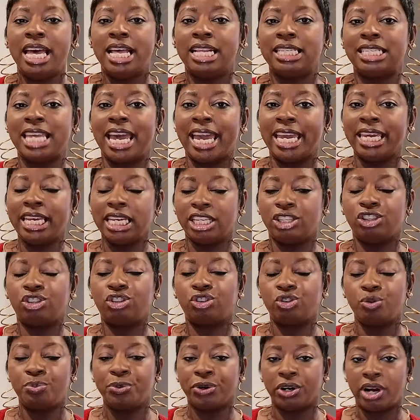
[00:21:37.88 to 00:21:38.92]
Tank is
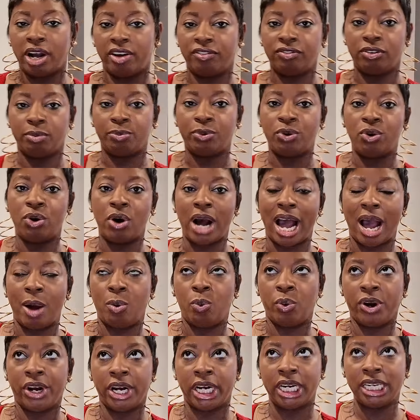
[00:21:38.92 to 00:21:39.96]
super comfortable. I'm
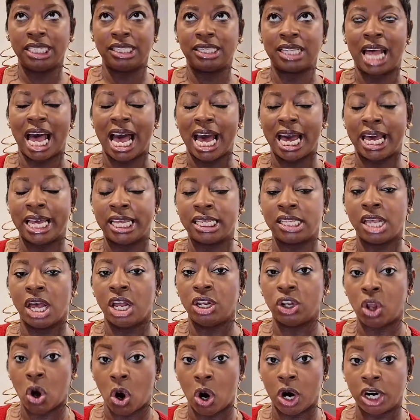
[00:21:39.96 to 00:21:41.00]
wearing a size
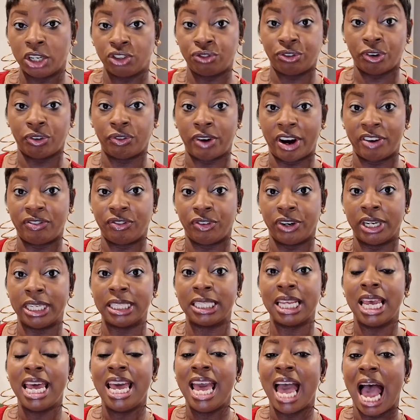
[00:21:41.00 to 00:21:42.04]
large for
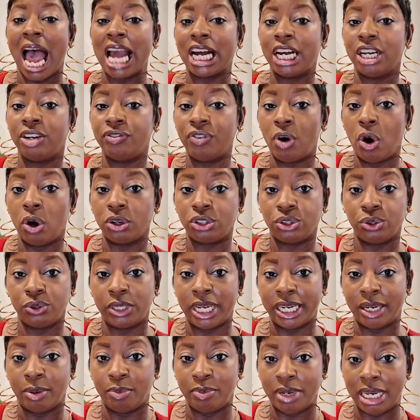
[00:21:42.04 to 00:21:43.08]
reference. I could have also
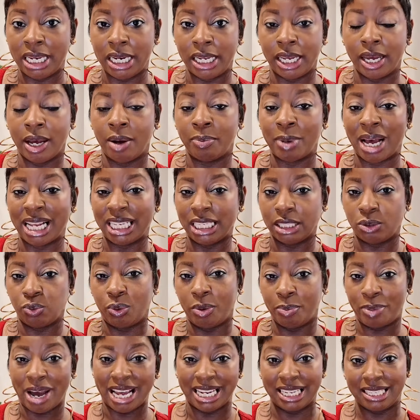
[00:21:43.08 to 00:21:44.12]
done a medium. I just
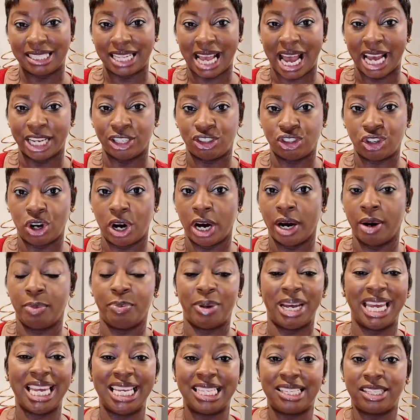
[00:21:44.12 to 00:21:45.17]
went by the size chart,
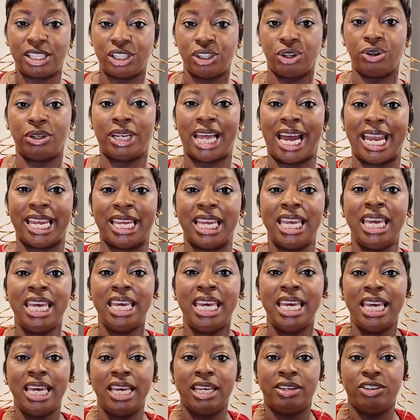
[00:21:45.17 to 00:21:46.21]
but it's still like,
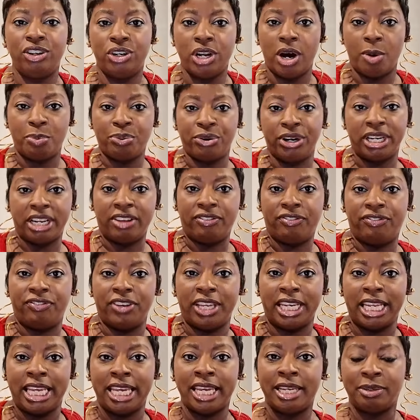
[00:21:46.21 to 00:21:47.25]
you know, pretty
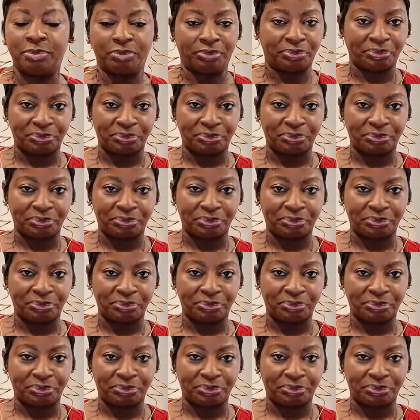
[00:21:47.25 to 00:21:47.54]
fitted